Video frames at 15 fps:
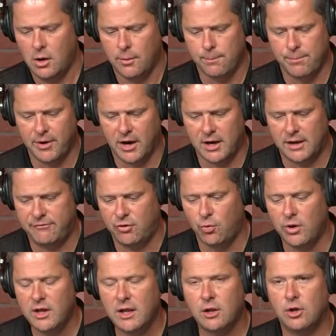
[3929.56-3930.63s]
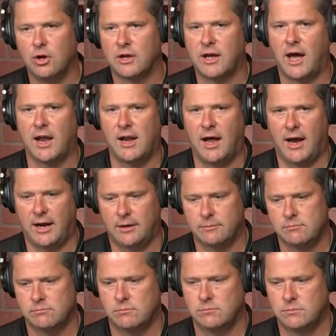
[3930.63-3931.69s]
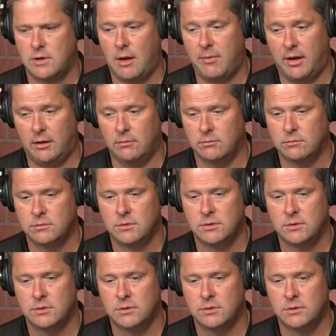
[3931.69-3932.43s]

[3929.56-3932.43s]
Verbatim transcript: but if you really look at like, I mean,